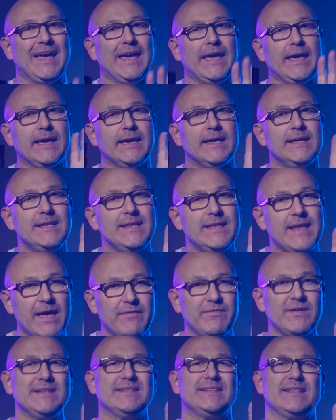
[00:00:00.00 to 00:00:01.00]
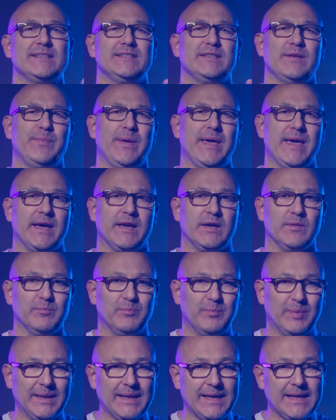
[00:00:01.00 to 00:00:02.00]
it can never disappear
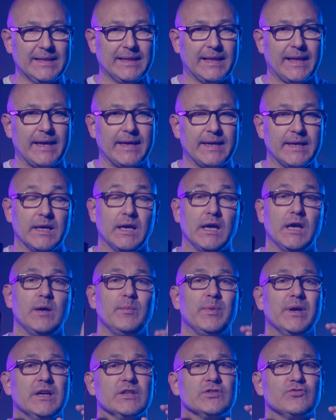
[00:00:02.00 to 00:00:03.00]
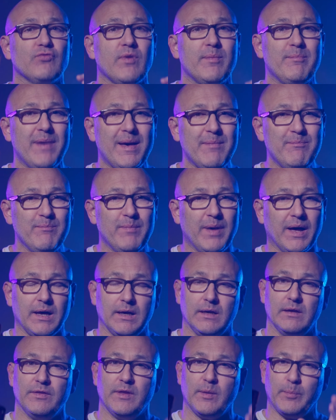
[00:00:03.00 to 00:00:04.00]
completely. Because remember
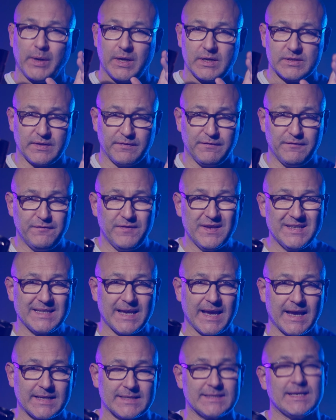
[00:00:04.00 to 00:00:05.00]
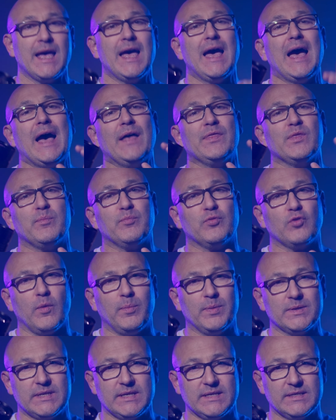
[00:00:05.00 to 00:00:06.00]
that because of physics and the
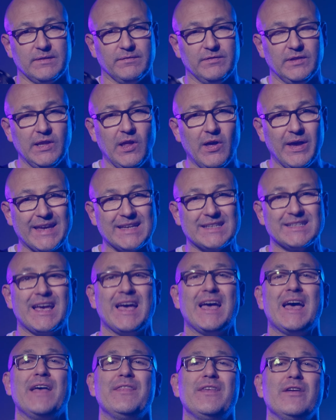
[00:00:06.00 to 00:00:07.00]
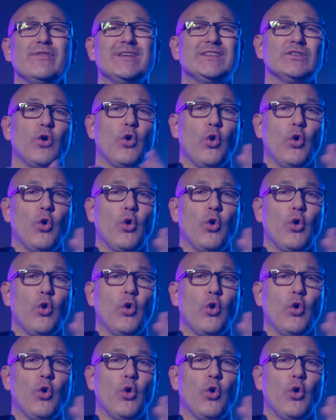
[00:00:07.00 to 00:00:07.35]
properties of light, there is